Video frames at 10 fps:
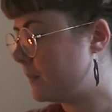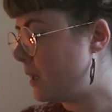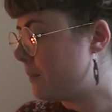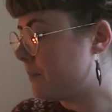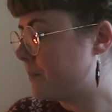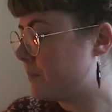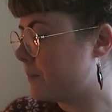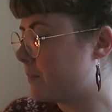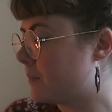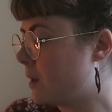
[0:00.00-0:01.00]
Yeah.
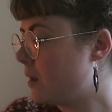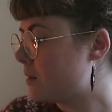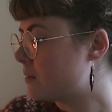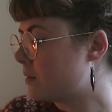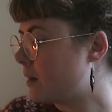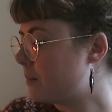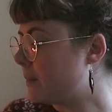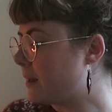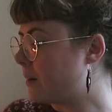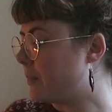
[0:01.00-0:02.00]
So now I
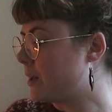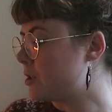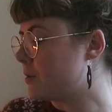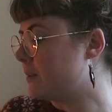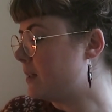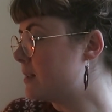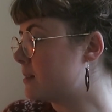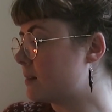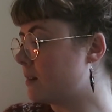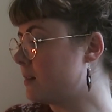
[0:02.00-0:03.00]
made a bunch of
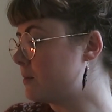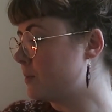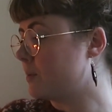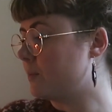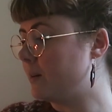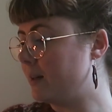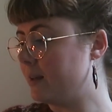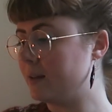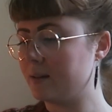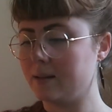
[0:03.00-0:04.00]
these. These were
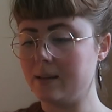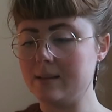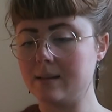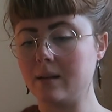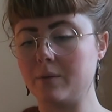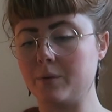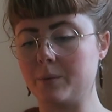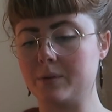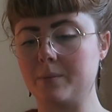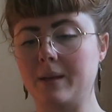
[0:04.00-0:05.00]
really easy if you
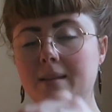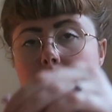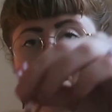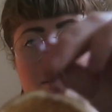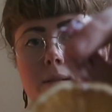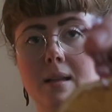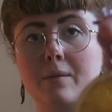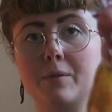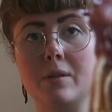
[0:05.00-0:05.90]
want to make them yourself.